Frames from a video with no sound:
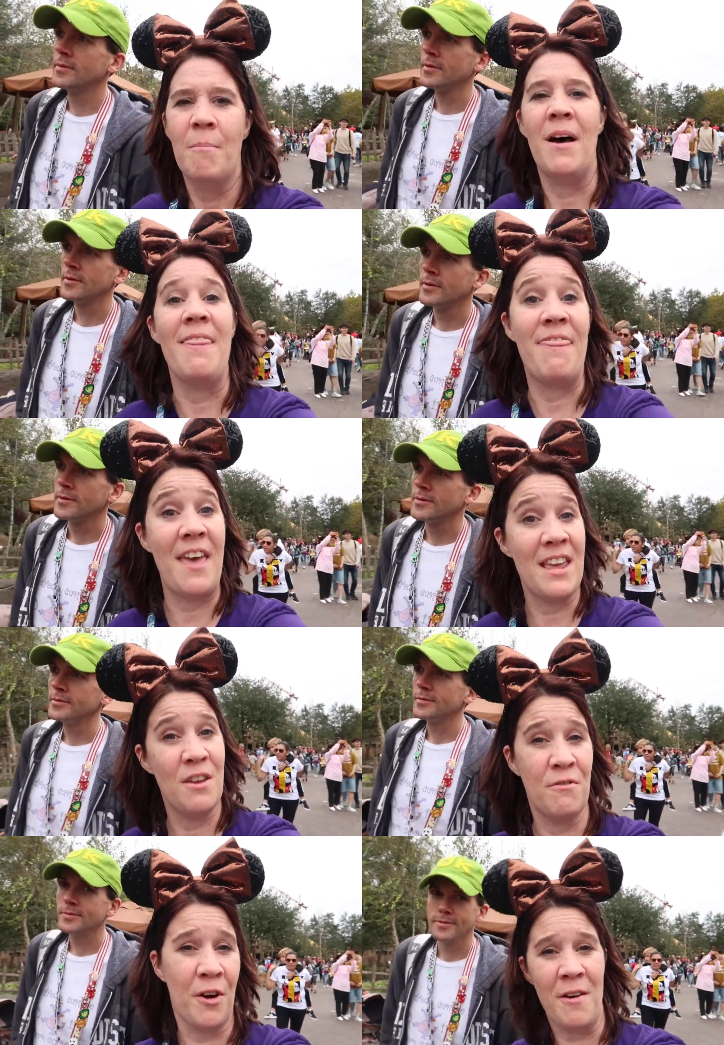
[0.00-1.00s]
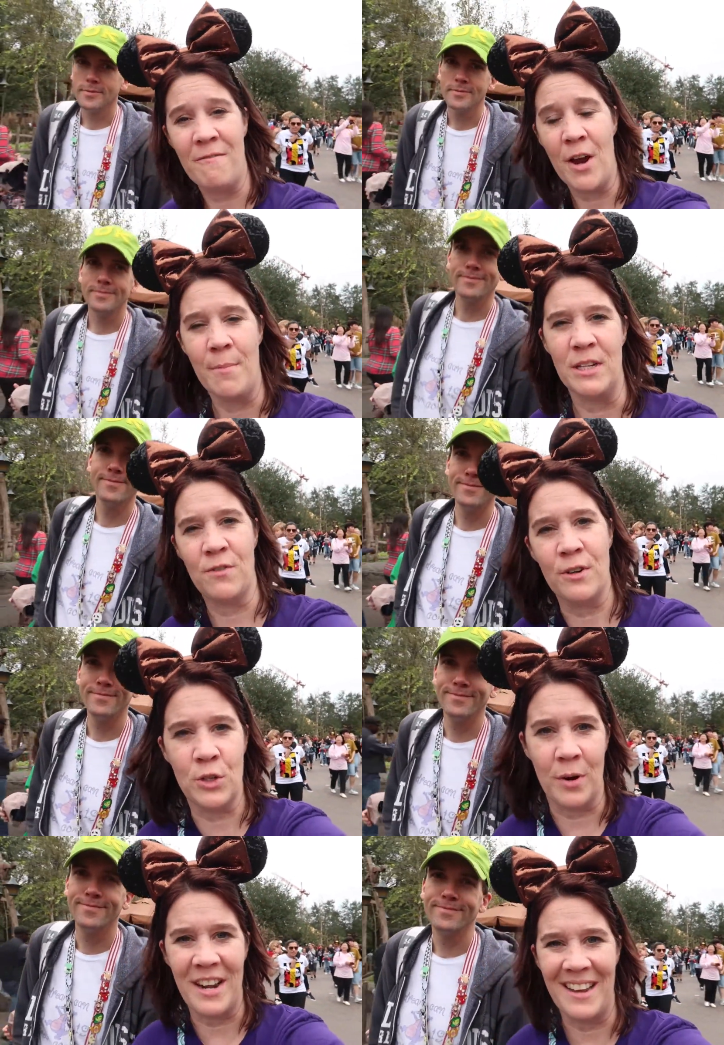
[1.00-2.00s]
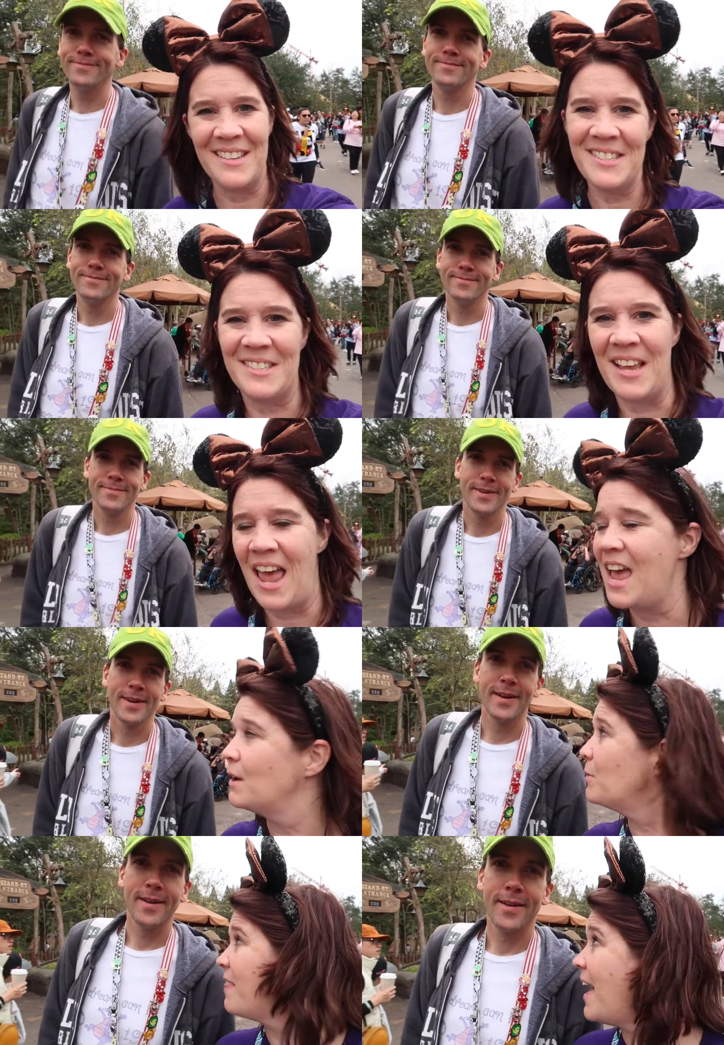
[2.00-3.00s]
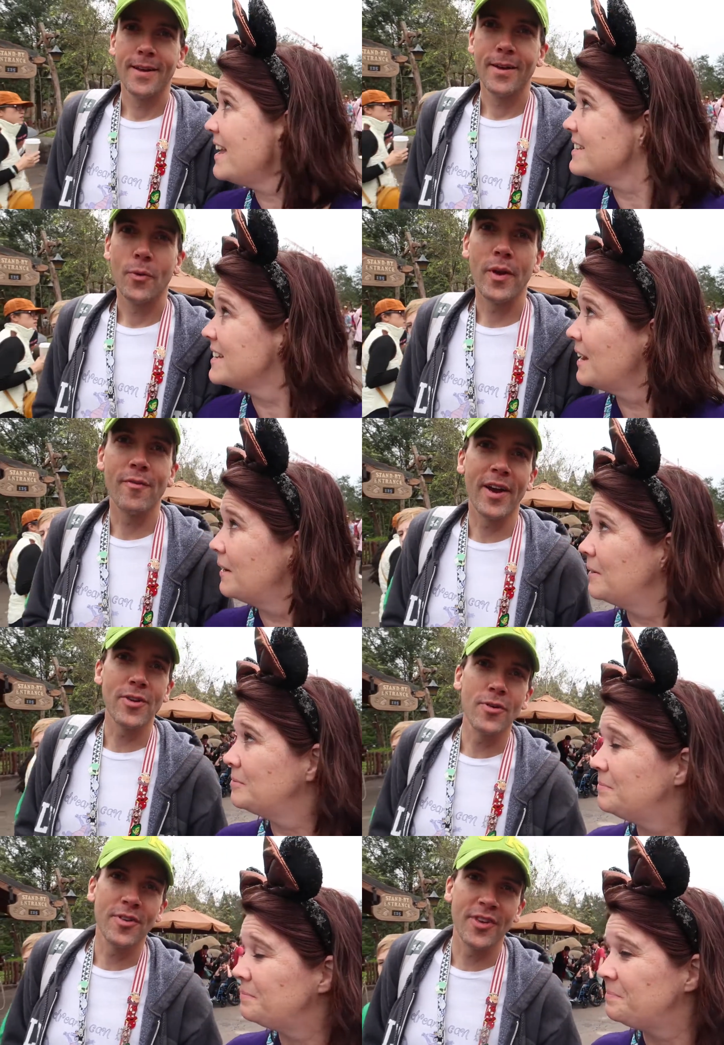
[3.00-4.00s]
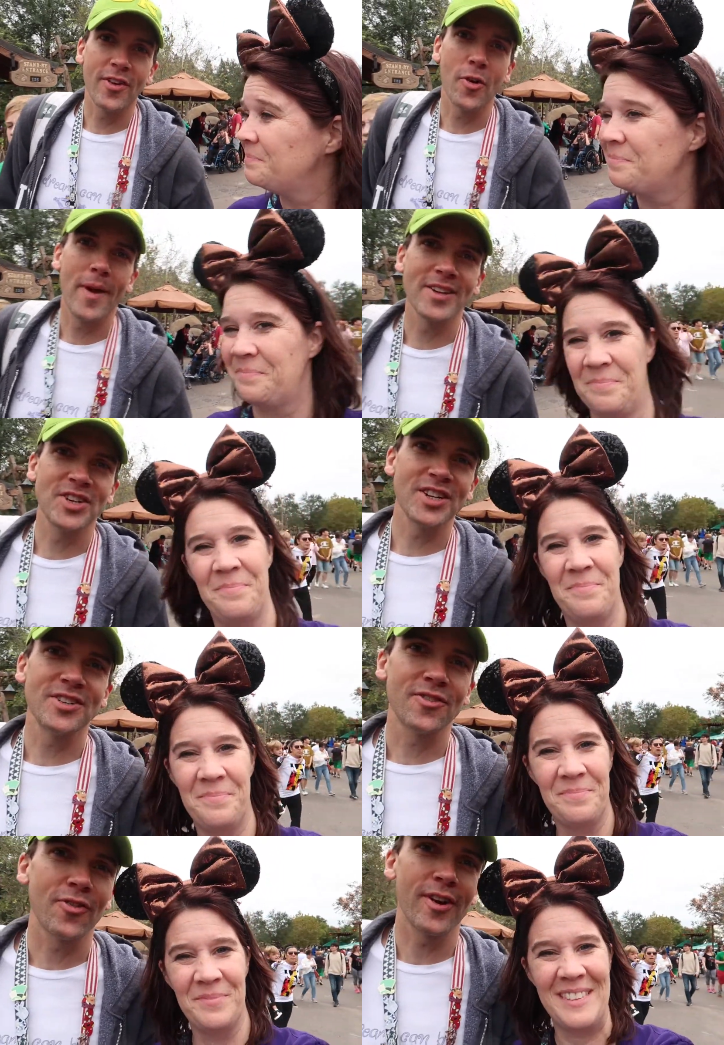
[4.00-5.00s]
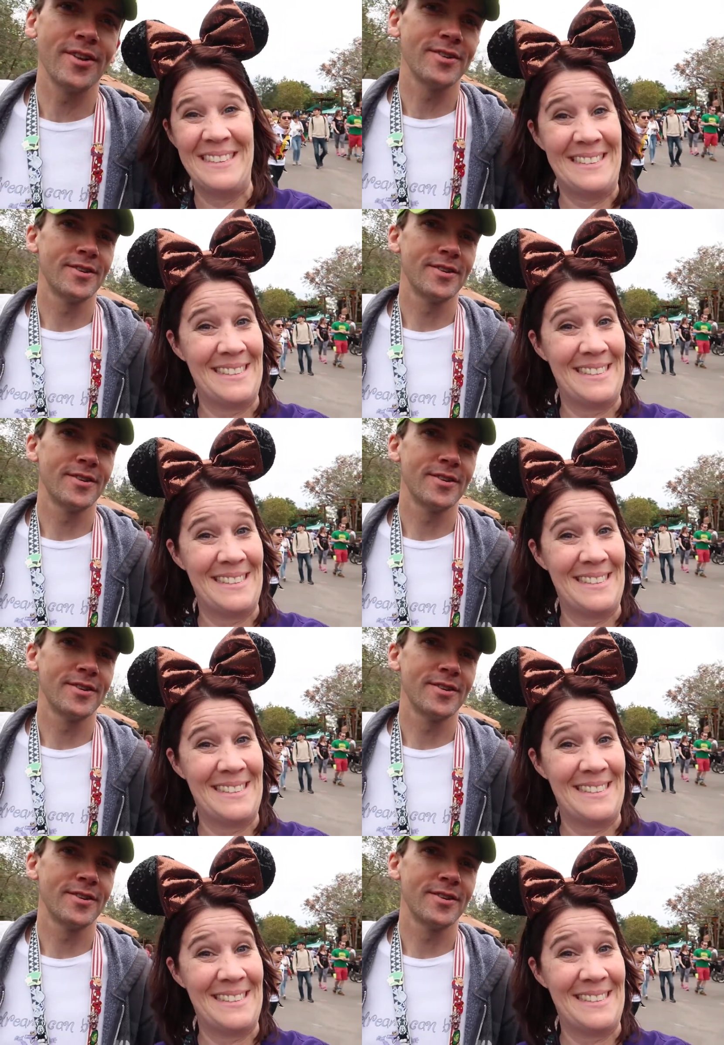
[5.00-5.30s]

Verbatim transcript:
Speaker 1: But thank you for, very much for joining us. And with that,
Speaker 2: we invite you to set your imaginations free.